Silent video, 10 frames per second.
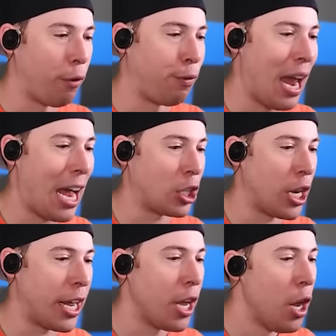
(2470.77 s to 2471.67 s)
the
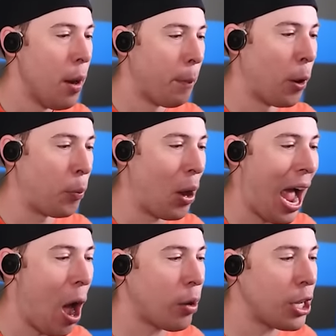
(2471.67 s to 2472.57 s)
flashlight. Purple,
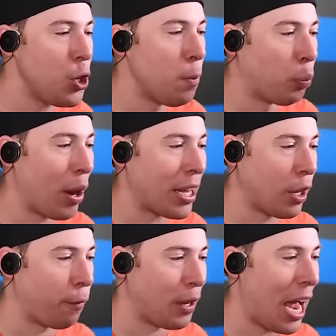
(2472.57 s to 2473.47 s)
how can you break
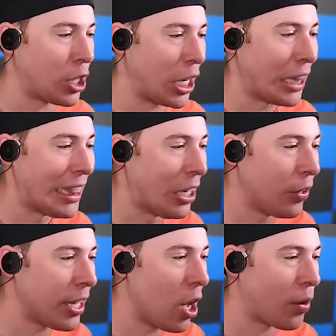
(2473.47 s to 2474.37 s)
the flashlight?
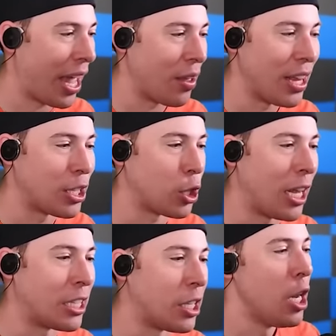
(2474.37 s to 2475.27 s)
Literally, okay, let's
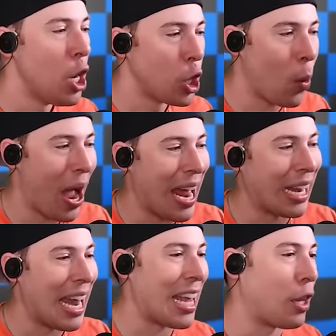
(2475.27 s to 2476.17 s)
go ahead
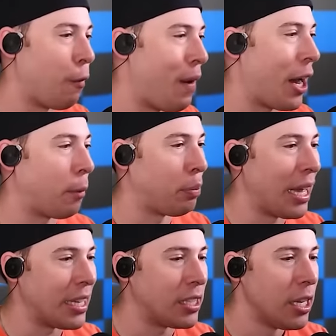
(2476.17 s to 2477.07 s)
and light the
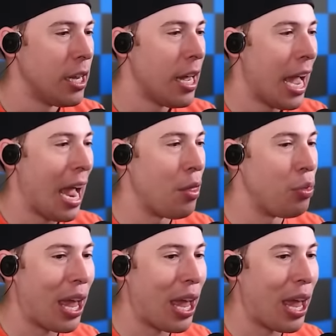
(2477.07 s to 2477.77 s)
fireplace. And